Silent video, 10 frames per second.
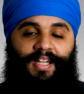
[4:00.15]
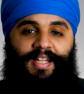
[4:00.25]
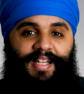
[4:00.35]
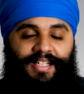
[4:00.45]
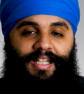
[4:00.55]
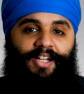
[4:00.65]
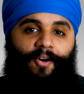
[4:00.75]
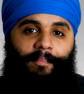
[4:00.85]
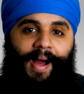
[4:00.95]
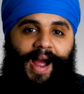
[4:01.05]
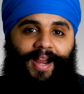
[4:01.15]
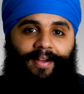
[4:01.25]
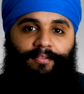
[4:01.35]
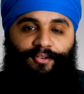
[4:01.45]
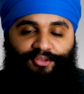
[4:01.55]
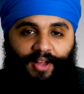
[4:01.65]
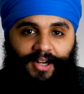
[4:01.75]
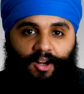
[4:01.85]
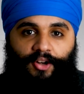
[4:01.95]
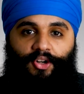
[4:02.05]
easily go back and
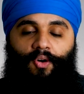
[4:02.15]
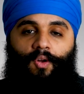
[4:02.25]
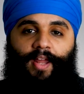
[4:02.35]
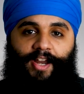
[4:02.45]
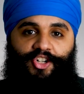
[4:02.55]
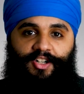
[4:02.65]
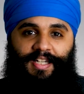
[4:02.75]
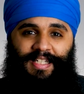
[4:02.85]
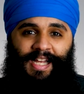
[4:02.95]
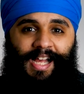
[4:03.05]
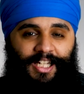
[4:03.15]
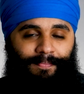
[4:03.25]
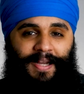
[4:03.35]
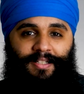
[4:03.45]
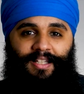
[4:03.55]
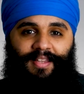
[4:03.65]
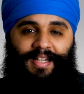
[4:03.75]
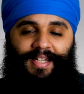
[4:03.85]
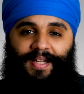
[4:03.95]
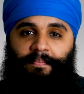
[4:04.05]
reflect on your old entries, especially
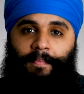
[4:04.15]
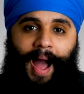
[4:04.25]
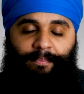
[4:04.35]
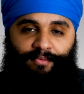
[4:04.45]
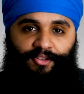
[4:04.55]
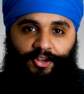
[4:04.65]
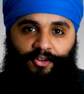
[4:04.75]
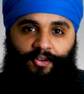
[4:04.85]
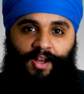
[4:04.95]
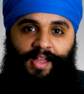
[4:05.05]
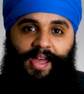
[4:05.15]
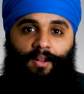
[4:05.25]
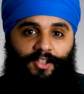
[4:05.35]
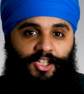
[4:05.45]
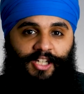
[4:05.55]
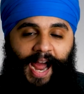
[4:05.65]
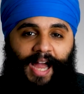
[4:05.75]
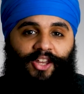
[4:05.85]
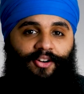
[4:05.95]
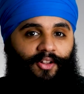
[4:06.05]
things like a map view. It'll just
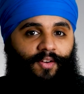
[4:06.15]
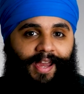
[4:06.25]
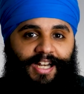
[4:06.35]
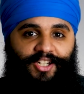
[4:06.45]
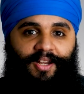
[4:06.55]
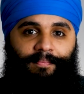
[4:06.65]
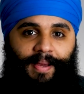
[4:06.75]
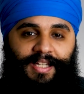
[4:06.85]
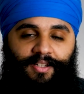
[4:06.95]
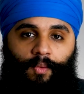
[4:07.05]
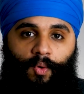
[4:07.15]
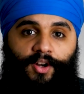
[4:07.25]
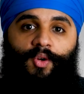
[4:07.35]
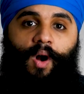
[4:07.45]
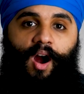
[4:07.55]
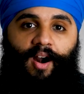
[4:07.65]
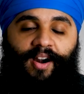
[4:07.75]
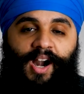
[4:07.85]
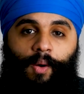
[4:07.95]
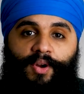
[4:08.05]
tag your location based on where you are
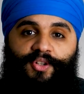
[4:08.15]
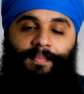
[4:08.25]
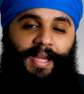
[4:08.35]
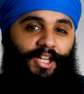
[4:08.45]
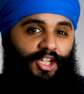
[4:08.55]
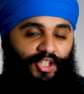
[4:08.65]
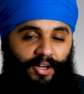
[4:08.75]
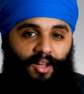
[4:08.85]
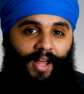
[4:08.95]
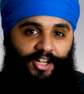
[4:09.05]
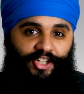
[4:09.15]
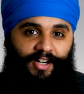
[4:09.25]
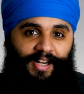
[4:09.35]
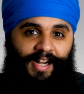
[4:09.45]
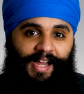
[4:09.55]
when you make your journal entry,